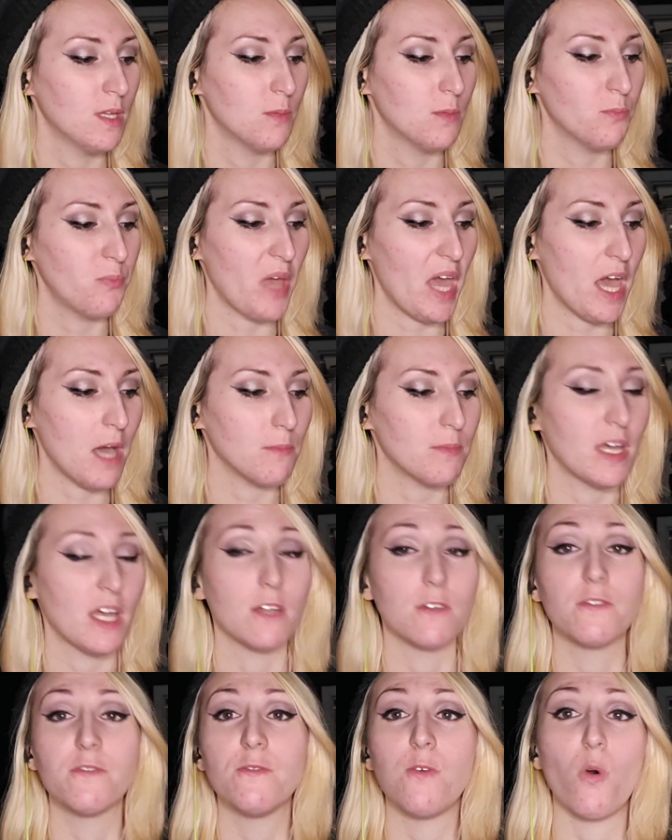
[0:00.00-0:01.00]
Batman
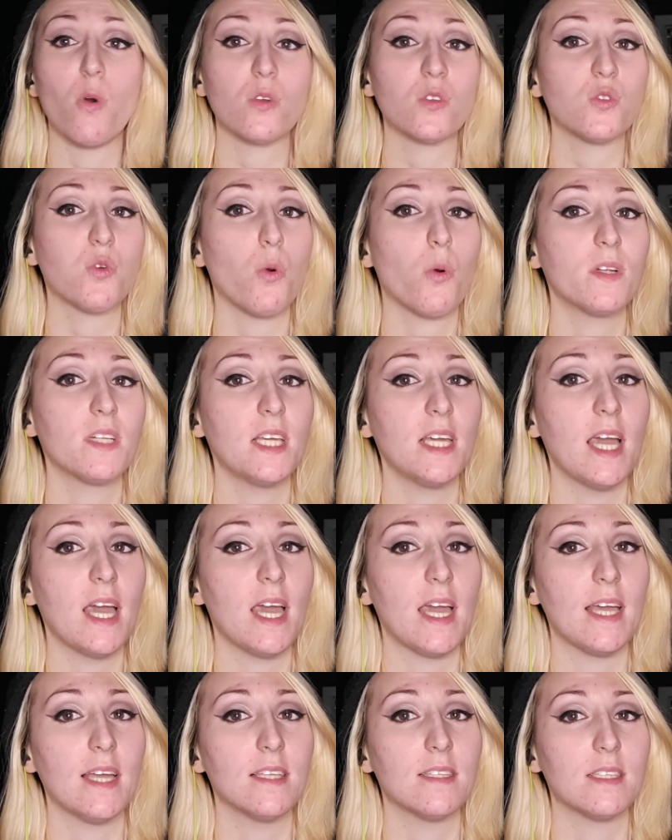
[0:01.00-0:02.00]

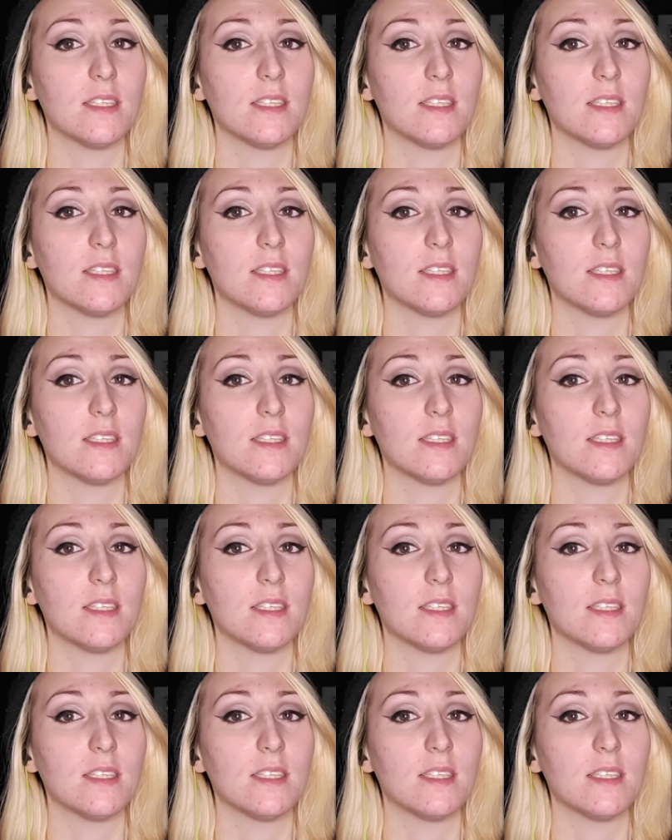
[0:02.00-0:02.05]
428.